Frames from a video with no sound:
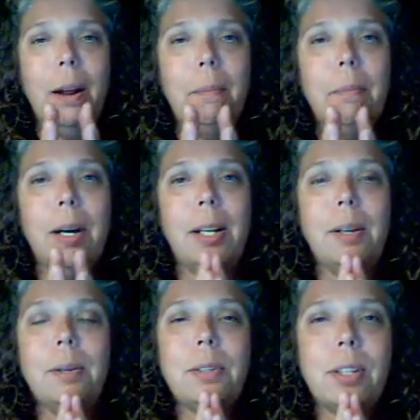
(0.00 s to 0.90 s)
My
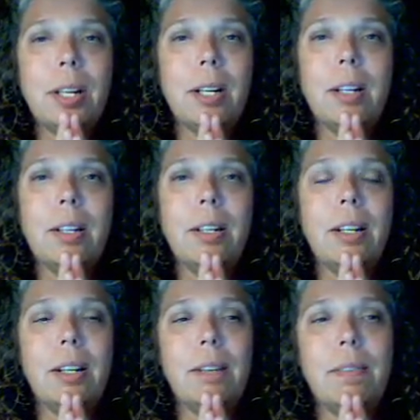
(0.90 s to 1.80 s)
years in England,
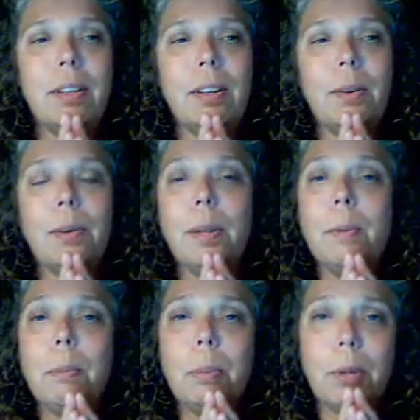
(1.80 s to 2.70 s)
even though they
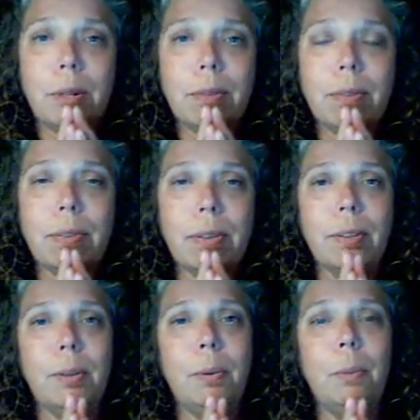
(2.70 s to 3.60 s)
were brief,
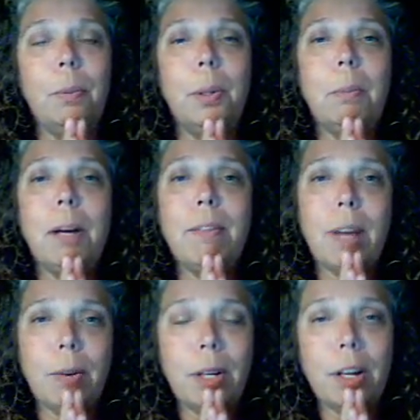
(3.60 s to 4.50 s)
were my
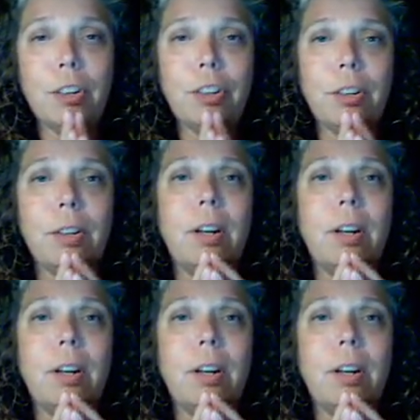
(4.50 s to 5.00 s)
foundation.